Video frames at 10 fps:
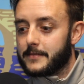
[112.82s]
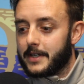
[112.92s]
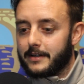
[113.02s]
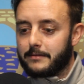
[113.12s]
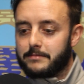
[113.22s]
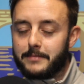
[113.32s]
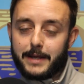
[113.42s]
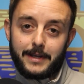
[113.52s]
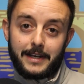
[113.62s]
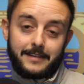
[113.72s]
And
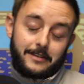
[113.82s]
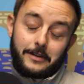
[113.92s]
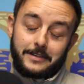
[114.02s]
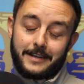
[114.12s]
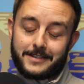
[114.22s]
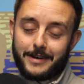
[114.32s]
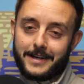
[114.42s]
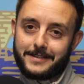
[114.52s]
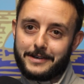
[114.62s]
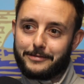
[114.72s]
maybe a slight
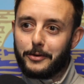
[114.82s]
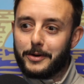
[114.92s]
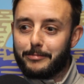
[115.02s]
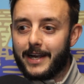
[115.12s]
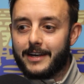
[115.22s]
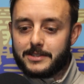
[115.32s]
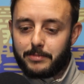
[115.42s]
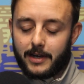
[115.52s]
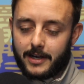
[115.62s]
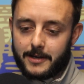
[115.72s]
discredit to the forward players,
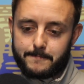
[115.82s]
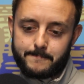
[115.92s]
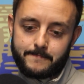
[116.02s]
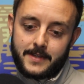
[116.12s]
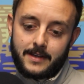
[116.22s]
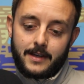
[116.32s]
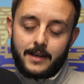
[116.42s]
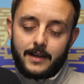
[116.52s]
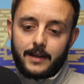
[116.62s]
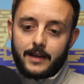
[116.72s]
but
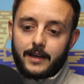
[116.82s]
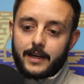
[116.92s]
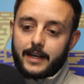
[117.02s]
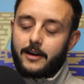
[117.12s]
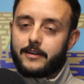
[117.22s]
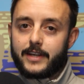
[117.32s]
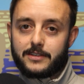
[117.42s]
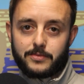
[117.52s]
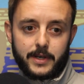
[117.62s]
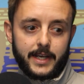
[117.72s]
it kind of
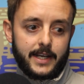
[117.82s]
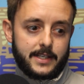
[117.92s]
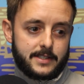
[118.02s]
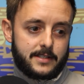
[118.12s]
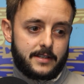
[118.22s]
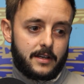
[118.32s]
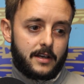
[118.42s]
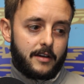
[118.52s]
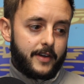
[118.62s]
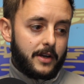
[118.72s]
is what it is.
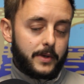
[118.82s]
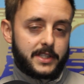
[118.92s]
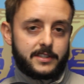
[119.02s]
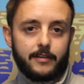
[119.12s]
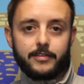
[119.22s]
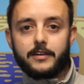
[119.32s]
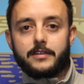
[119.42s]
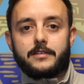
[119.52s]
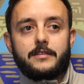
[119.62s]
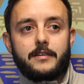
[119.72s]
I think we suffered
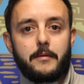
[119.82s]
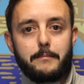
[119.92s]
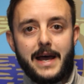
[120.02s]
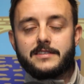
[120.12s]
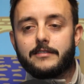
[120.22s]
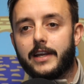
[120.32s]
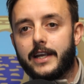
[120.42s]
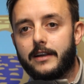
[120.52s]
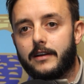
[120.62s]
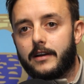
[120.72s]

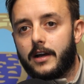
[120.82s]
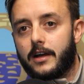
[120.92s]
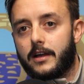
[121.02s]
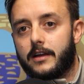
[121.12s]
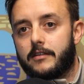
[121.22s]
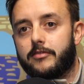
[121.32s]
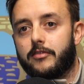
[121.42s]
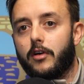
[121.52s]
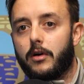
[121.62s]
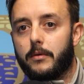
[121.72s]
massively
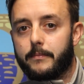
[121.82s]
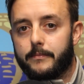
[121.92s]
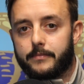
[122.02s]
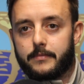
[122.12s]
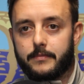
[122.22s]
from